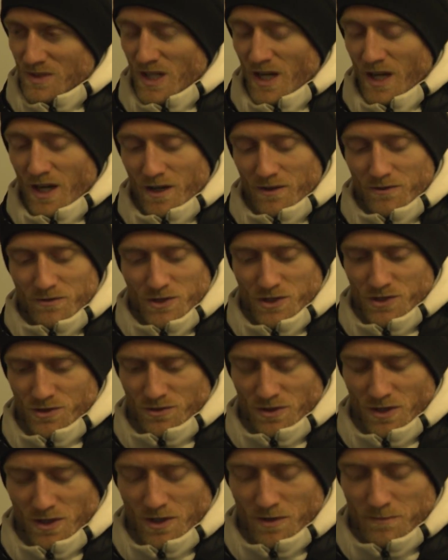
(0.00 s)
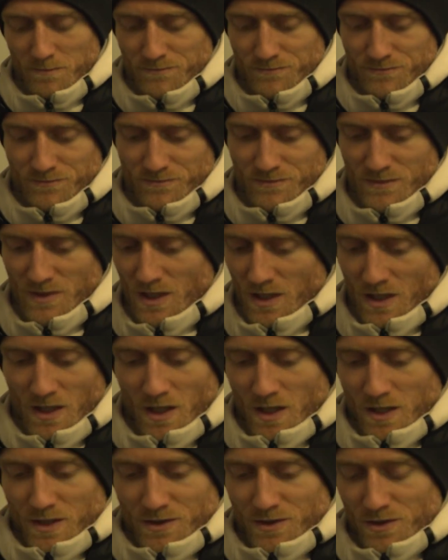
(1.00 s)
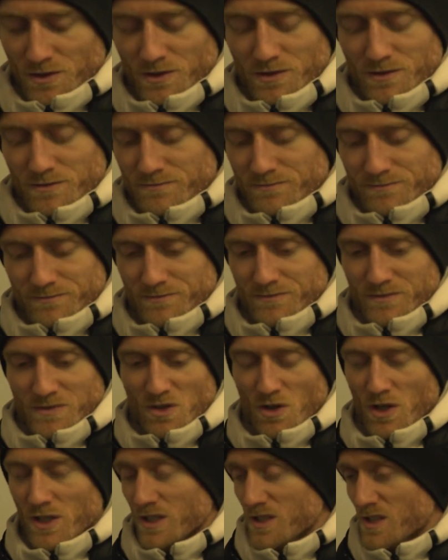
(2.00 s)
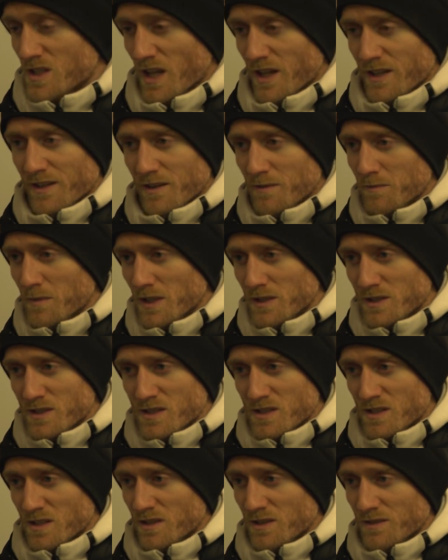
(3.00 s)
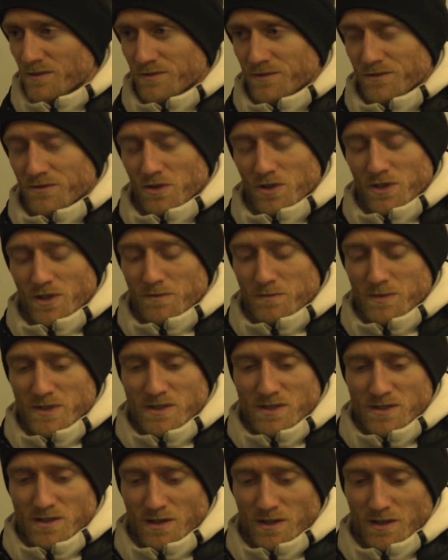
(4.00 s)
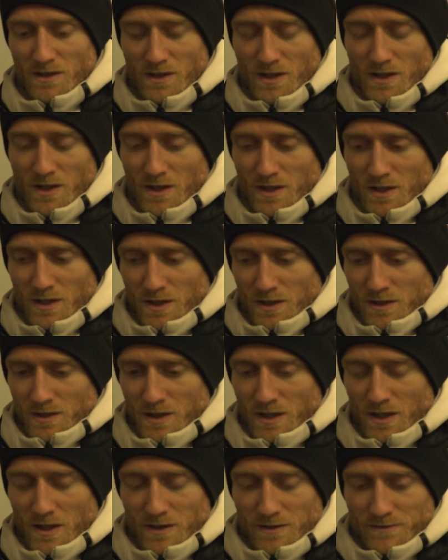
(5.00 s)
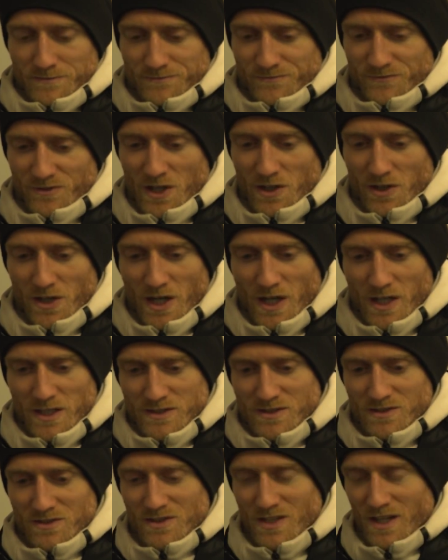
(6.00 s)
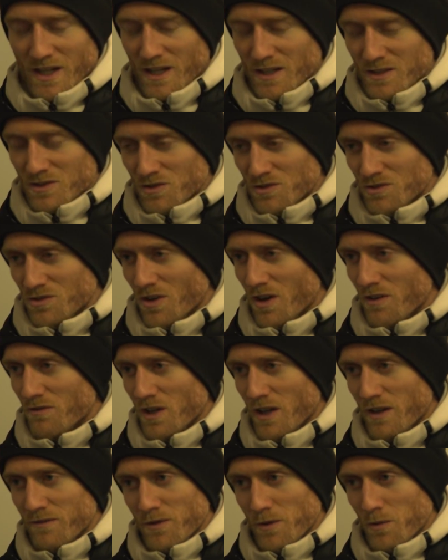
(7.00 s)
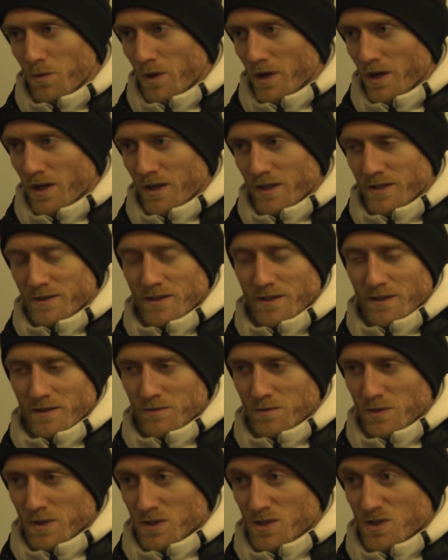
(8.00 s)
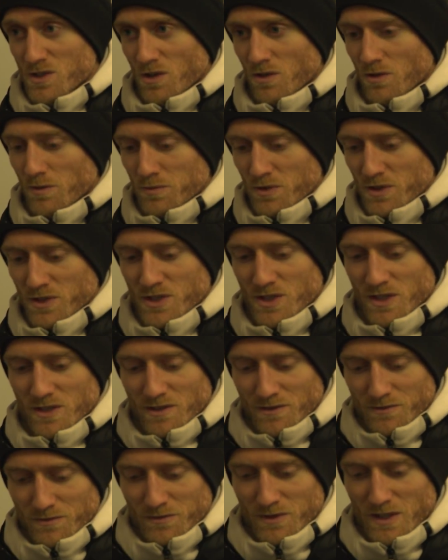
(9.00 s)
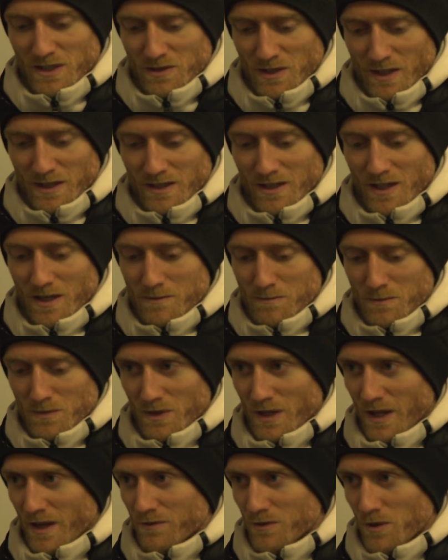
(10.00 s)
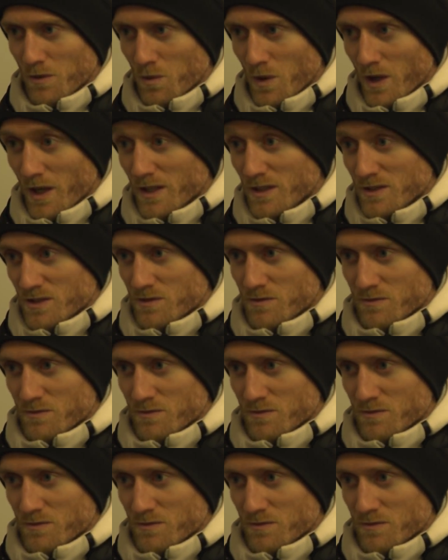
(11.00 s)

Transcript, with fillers: Yeah, for sure. Um, you you understand them. It's uh, for them. It's uh, uh, very hard to take to travel everywhere, and uh, we're so appreciative that they come everywhere,